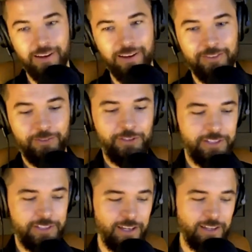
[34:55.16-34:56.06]
Yeah. I was going
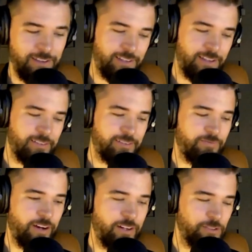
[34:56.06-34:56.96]
to say then that
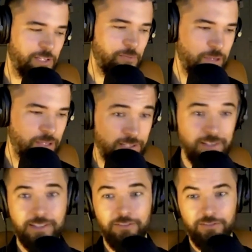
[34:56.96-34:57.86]
final key piece
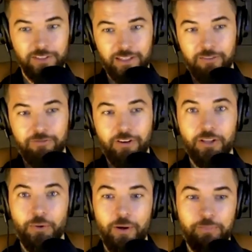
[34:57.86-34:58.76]
is definitely that
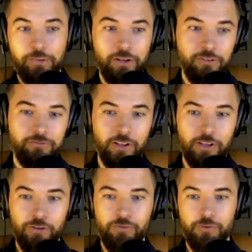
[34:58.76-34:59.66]
follow up,
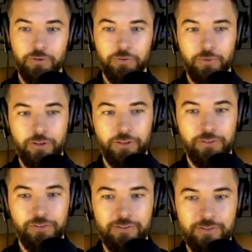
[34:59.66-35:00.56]
follow through on what you